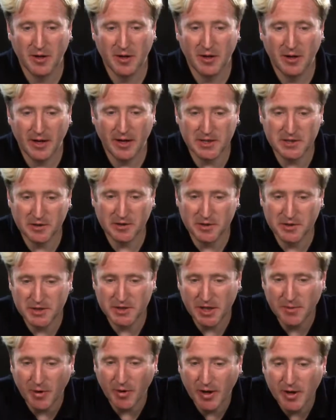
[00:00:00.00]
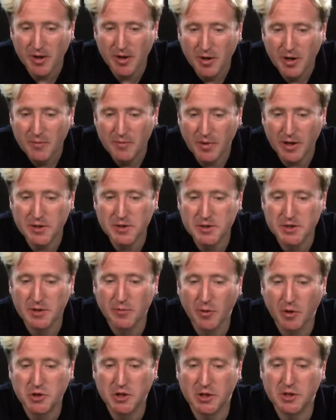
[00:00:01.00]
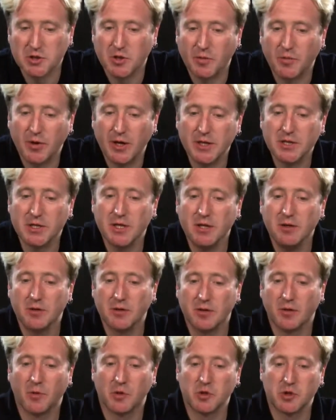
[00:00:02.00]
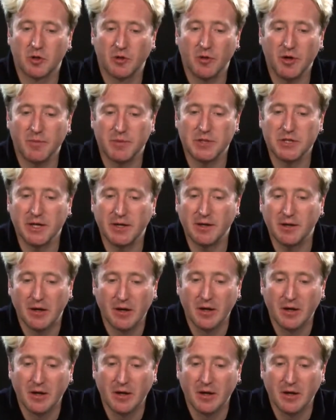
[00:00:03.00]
as you can see, by using the modulus operator, the modular arithmetic,